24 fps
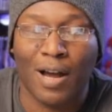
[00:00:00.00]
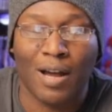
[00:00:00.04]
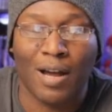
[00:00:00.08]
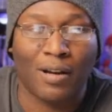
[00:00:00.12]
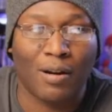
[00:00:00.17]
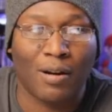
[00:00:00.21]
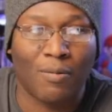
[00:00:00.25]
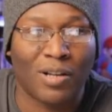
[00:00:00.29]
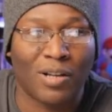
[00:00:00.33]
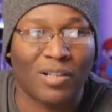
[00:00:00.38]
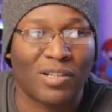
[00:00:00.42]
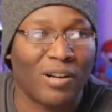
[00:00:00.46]
And I
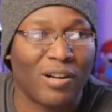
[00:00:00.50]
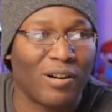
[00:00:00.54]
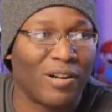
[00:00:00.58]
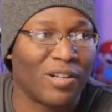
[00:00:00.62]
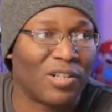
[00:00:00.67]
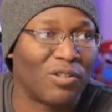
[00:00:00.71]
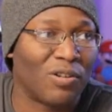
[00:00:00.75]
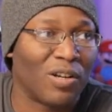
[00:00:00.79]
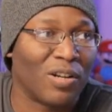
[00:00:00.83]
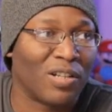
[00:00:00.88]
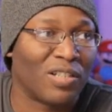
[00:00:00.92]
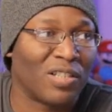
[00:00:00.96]
watched Darius
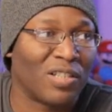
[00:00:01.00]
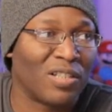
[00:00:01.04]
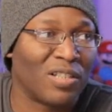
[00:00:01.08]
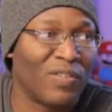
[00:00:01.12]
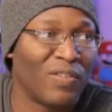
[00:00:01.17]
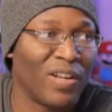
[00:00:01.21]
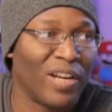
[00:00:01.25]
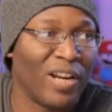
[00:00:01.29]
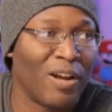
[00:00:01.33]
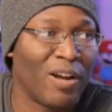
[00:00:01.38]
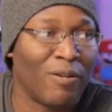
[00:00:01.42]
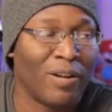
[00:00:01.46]
Truxton's
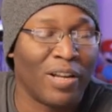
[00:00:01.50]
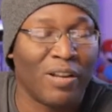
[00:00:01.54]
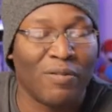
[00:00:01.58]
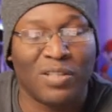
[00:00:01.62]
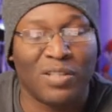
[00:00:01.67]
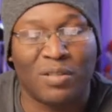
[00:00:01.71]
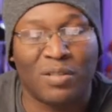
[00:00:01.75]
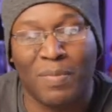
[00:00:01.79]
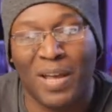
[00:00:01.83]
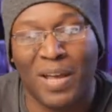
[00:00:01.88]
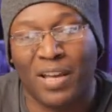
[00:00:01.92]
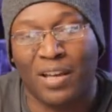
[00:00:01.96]
video and he
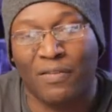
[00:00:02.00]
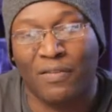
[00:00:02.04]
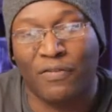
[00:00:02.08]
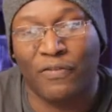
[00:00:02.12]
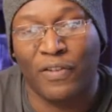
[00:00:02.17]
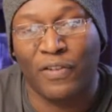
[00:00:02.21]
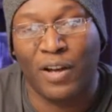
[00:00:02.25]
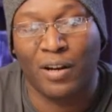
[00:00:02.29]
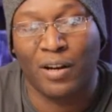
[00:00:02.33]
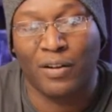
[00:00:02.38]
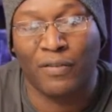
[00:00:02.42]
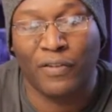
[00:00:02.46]
was making
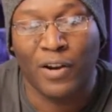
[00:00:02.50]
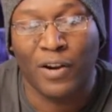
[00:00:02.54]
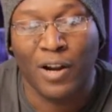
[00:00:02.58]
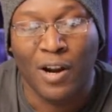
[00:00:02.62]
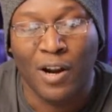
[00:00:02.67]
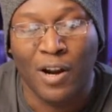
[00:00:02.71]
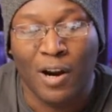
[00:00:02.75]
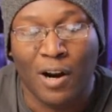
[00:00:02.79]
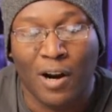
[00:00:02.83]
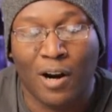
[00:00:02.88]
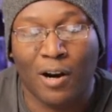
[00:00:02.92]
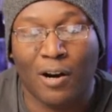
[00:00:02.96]
fun of
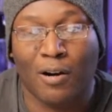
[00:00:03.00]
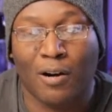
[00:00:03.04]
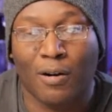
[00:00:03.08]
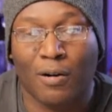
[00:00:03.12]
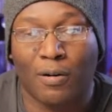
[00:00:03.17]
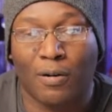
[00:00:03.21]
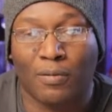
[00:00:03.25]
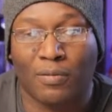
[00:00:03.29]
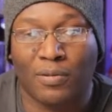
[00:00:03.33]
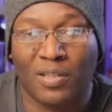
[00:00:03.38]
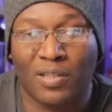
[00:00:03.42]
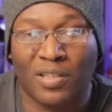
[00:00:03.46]

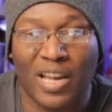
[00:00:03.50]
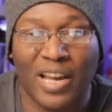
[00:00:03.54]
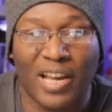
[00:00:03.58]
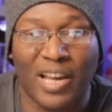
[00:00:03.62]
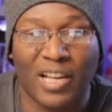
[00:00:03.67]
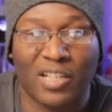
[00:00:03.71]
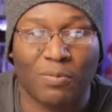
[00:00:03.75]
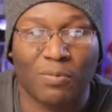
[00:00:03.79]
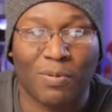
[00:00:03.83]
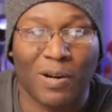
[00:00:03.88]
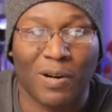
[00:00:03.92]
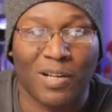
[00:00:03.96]
her
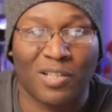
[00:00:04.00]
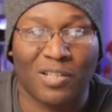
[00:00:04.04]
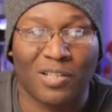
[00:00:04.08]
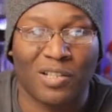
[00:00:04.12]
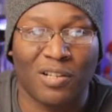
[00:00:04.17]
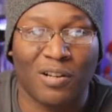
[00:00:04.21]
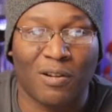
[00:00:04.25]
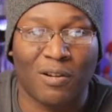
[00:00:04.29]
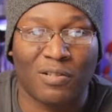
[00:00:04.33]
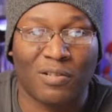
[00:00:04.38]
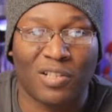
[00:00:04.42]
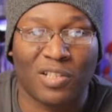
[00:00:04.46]
stage presence, you
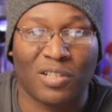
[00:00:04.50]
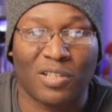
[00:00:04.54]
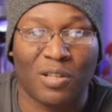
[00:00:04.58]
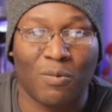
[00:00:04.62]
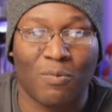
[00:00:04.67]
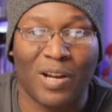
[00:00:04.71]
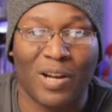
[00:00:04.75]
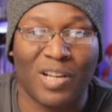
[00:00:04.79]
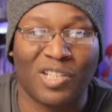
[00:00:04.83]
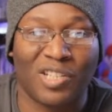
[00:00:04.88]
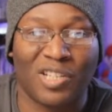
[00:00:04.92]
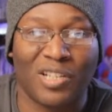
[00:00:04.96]
know, just the
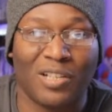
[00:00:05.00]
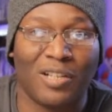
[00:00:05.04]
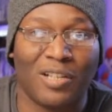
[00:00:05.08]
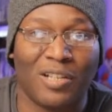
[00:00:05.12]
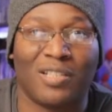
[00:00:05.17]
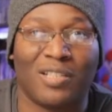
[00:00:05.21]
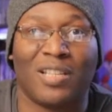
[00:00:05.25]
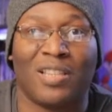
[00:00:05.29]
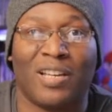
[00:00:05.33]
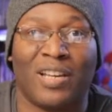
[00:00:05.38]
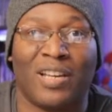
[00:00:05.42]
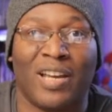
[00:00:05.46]
way she looks
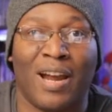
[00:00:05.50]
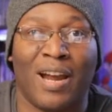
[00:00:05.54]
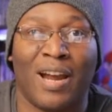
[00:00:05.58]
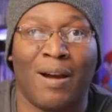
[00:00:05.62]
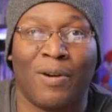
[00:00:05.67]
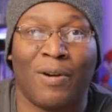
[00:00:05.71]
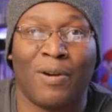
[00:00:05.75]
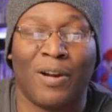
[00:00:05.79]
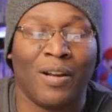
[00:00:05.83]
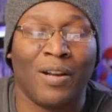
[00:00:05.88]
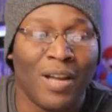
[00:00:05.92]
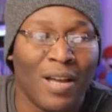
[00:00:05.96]
at the
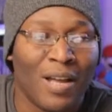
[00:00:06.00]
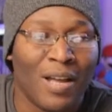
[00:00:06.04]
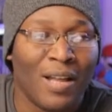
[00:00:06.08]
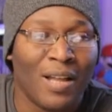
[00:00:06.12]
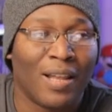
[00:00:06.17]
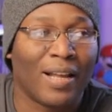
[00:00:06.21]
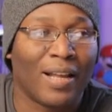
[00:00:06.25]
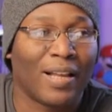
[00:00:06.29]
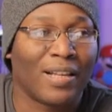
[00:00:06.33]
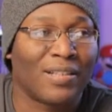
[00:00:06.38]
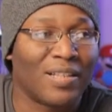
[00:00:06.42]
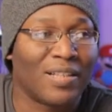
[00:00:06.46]
camera. And
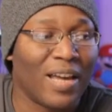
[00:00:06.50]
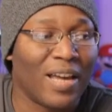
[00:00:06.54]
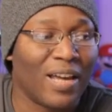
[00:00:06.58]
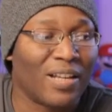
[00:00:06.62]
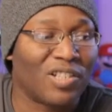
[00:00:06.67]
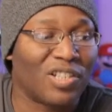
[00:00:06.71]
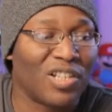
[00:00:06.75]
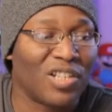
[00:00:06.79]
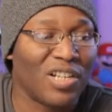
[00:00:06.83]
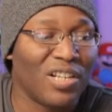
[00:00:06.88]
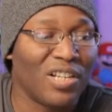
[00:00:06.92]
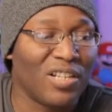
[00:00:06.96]
like I said,
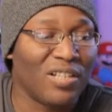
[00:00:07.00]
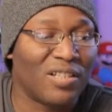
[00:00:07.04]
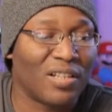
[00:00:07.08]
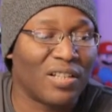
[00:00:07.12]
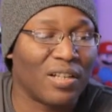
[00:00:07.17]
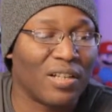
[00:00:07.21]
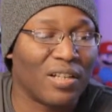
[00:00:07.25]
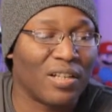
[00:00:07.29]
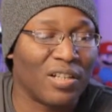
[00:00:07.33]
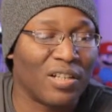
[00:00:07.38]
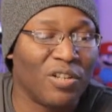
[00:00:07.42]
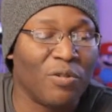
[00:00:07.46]
she's,
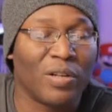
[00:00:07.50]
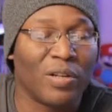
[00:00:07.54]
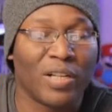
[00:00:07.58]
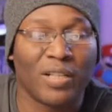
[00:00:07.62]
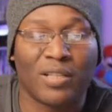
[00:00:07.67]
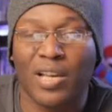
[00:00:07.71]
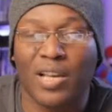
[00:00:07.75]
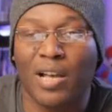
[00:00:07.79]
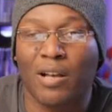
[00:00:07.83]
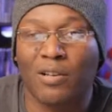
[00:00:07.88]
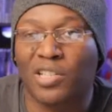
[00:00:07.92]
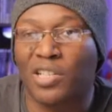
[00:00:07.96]
you can
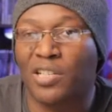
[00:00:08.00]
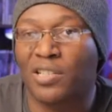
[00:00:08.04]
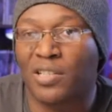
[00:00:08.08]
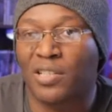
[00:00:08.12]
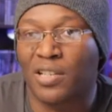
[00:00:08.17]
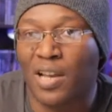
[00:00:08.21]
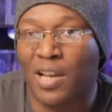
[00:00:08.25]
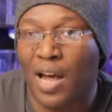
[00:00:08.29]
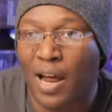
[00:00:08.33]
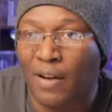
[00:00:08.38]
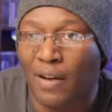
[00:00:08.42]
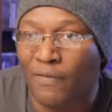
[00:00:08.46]
tell she's
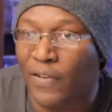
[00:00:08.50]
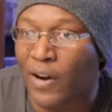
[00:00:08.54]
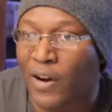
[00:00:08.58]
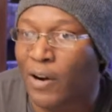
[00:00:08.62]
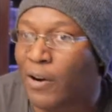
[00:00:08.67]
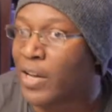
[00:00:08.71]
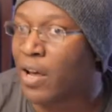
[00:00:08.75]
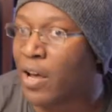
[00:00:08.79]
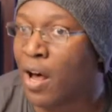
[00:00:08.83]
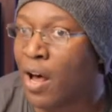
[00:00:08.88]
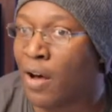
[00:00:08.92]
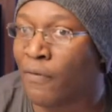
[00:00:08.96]
not very
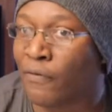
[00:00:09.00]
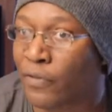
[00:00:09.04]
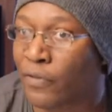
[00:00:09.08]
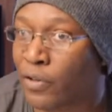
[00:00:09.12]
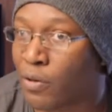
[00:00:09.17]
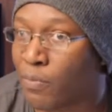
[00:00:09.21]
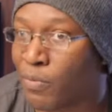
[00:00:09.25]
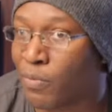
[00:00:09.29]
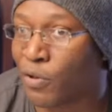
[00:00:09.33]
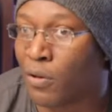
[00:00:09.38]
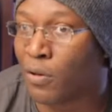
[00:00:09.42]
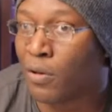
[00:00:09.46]

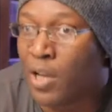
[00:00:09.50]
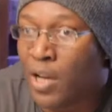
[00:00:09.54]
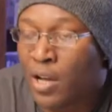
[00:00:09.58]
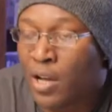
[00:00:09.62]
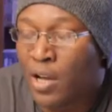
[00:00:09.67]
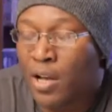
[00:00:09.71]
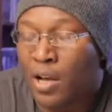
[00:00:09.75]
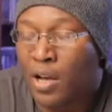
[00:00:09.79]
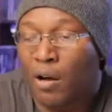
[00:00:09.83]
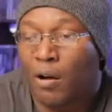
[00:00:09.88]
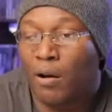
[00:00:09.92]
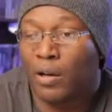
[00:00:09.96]
comfortable
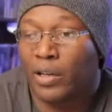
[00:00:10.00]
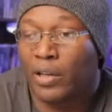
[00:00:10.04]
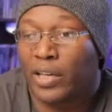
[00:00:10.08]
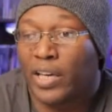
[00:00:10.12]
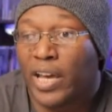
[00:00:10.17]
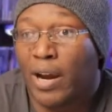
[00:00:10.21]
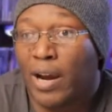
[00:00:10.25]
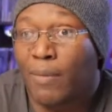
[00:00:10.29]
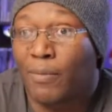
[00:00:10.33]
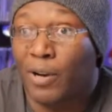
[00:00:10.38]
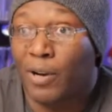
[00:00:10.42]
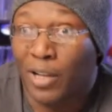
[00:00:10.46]
on
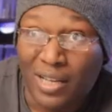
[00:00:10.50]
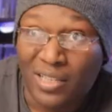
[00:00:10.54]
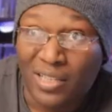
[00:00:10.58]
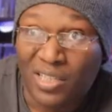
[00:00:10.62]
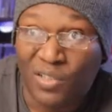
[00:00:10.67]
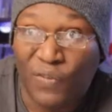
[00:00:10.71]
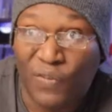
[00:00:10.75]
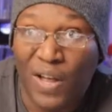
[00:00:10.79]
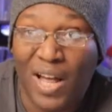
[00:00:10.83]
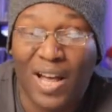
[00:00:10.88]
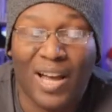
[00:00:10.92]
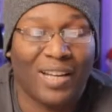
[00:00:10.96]
camera. And that's
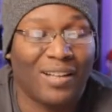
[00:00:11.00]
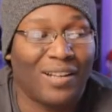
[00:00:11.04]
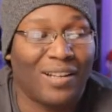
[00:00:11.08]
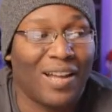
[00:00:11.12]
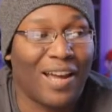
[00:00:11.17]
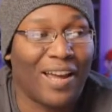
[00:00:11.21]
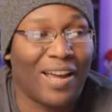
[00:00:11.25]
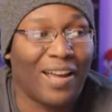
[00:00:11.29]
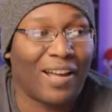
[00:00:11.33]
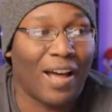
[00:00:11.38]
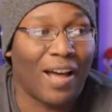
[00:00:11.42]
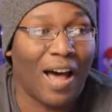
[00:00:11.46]
fine.
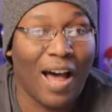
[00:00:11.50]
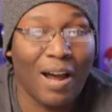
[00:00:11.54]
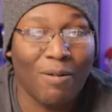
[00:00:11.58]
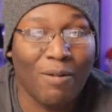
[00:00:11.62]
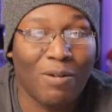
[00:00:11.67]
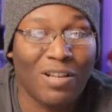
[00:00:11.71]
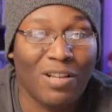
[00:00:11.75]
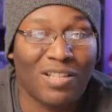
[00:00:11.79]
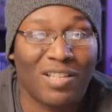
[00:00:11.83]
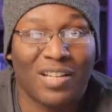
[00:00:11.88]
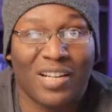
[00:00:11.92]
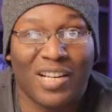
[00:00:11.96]
Like I
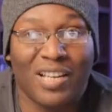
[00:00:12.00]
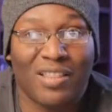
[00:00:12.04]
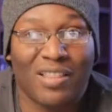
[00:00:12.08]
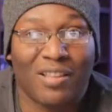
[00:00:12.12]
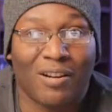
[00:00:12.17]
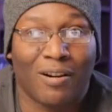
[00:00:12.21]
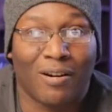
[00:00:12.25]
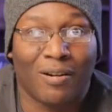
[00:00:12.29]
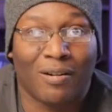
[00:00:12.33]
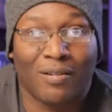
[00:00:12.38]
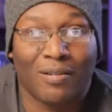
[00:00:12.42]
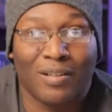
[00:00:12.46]
wasn't
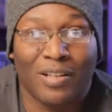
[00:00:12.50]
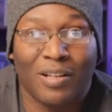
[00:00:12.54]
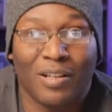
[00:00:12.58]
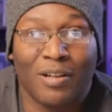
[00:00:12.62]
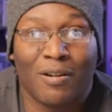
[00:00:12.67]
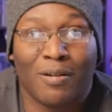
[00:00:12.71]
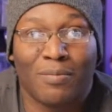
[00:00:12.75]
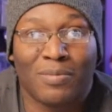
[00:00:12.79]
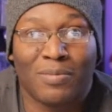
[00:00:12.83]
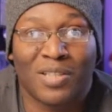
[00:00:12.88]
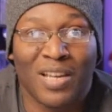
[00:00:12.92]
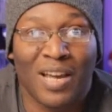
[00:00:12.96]
either. You know what
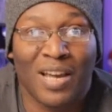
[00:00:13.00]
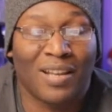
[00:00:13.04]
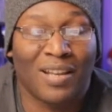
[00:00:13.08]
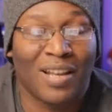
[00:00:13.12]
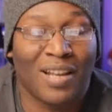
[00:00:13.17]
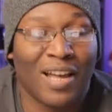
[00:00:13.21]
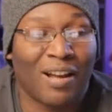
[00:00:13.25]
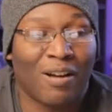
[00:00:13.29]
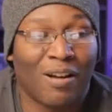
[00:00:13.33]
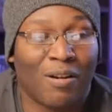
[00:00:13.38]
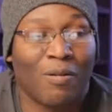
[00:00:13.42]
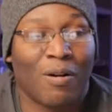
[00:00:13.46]
I'm saying?
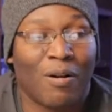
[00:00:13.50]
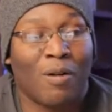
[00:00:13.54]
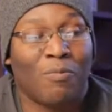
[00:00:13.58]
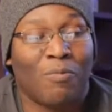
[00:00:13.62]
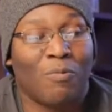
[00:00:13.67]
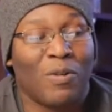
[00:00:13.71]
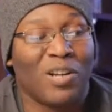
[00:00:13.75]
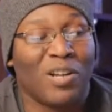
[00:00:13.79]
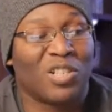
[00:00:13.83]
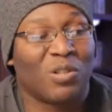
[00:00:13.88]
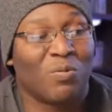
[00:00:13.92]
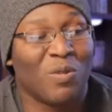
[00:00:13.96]
Like I
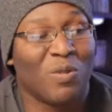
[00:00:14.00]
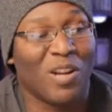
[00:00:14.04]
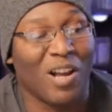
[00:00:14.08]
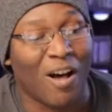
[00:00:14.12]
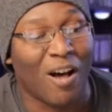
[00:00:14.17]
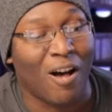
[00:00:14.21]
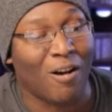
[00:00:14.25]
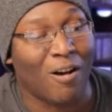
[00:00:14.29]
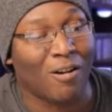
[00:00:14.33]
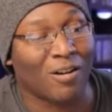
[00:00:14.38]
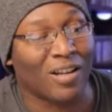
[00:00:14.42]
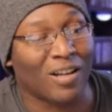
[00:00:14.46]
wish we
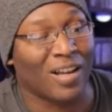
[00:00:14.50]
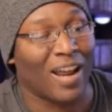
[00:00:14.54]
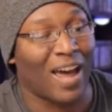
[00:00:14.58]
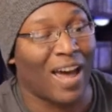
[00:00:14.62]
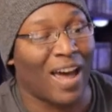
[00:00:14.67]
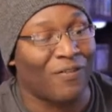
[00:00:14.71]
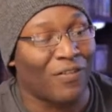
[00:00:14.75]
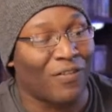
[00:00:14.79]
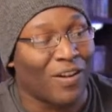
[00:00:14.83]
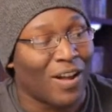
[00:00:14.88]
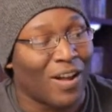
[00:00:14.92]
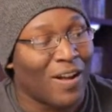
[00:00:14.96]
all could
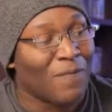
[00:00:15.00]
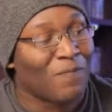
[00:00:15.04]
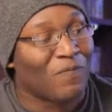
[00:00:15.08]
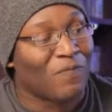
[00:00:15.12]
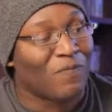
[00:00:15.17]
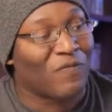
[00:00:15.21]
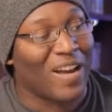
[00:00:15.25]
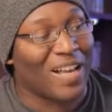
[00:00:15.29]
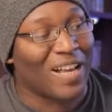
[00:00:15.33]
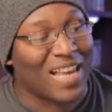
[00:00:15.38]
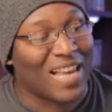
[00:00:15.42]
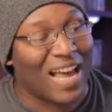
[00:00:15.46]
have
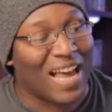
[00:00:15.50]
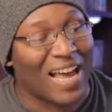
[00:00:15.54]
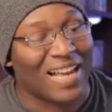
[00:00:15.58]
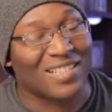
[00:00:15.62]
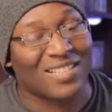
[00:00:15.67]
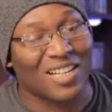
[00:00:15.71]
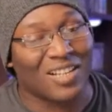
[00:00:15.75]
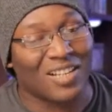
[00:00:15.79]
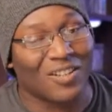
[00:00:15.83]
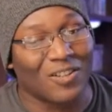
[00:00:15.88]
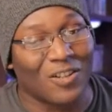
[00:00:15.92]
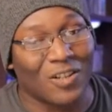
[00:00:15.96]

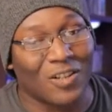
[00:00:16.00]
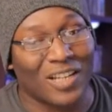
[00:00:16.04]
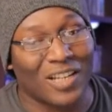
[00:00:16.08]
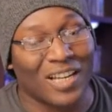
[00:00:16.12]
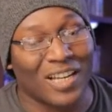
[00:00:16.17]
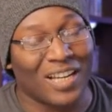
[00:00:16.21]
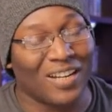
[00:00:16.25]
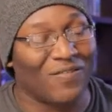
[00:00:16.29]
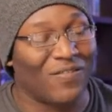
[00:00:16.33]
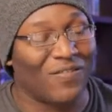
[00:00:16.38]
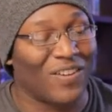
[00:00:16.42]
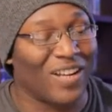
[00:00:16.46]
fantastic
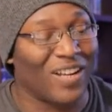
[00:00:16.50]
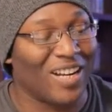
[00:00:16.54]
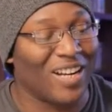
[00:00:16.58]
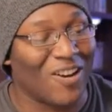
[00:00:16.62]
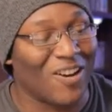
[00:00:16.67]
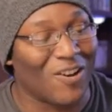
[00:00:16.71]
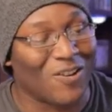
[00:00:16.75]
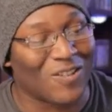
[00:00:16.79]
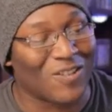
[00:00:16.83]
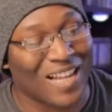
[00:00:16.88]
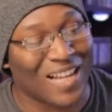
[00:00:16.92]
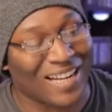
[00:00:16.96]
looking
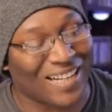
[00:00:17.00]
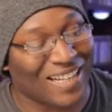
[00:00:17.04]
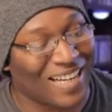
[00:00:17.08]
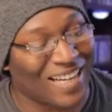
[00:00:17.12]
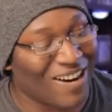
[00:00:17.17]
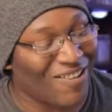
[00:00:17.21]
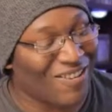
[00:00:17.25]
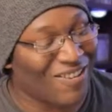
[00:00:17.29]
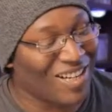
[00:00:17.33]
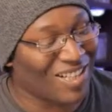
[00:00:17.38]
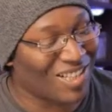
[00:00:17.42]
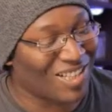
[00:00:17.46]
videos like
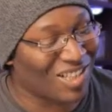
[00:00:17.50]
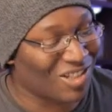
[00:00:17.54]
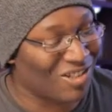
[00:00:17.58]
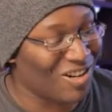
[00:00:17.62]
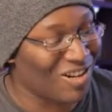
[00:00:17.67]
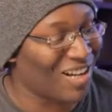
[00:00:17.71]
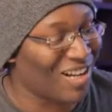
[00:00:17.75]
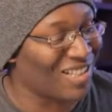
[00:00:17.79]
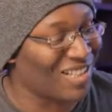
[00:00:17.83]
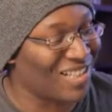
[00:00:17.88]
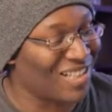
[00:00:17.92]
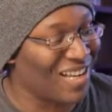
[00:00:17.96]
Darius
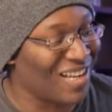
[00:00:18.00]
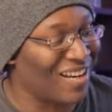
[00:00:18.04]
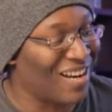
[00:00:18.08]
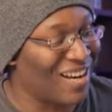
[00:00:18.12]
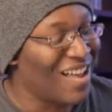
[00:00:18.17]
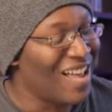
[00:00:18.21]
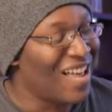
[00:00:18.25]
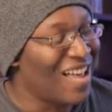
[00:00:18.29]
Truxton.